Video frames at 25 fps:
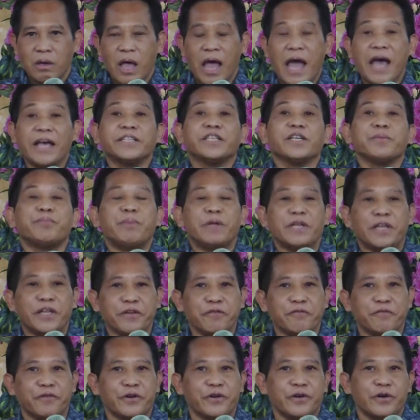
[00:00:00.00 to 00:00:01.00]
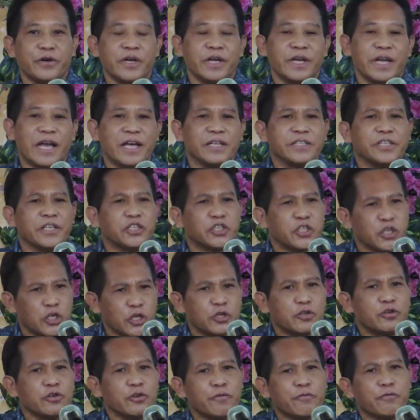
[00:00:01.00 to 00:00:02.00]
as a believer and as a
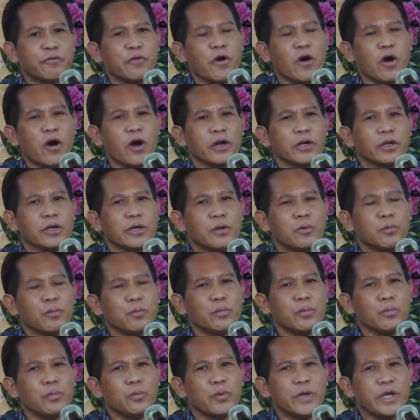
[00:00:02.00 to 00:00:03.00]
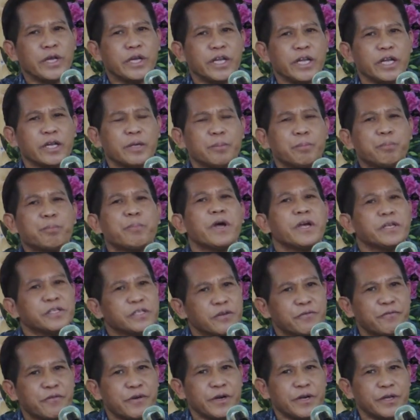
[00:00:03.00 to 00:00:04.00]
children of God, we need
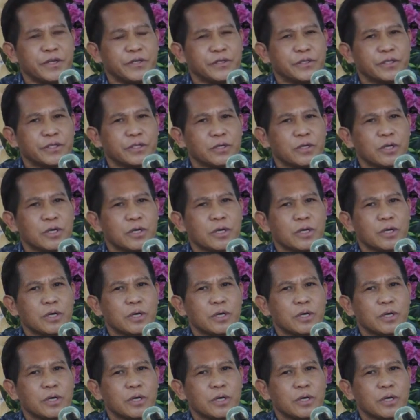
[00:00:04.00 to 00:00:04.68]
perseverance.